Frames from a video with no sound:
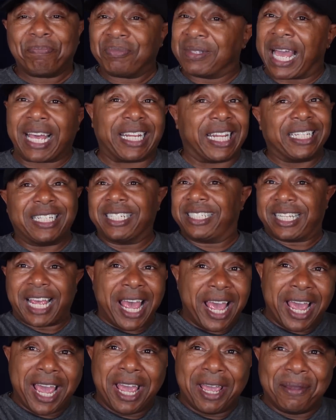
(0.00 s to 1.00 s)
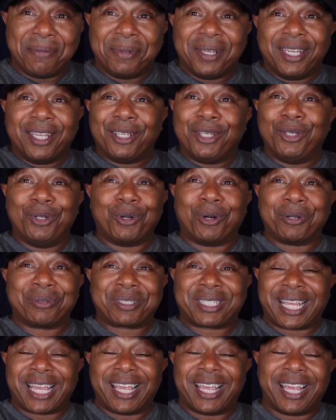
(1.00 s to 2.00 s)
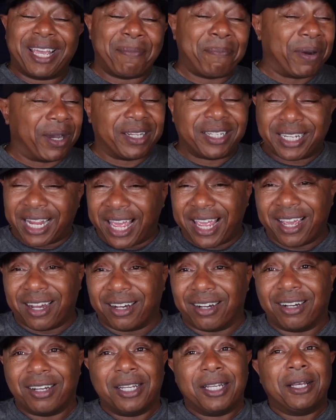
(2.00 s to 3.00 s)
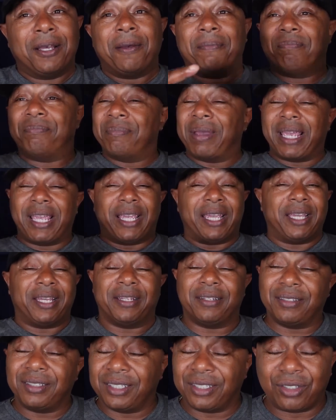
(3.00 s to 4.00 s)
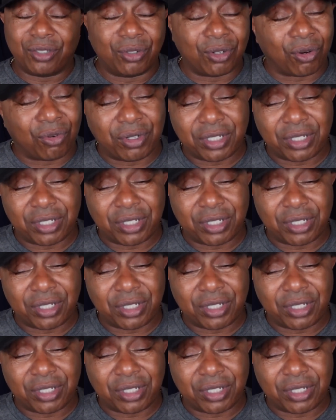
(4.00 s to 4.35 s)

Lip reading: Not at the time. You know what I'm saying? But now, man, it's